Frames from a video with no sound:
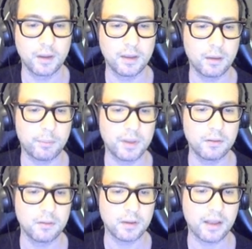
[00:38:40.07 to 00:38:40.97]
keep it
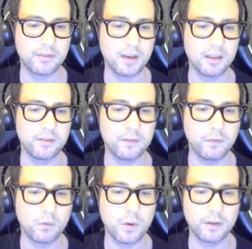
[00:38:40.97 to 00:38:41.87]
as it is if
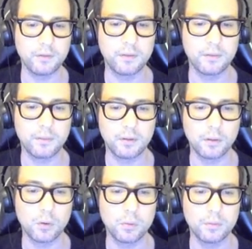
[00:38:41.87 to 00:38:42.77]
you want,
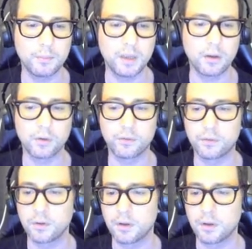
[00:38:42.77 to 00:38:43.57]
low, because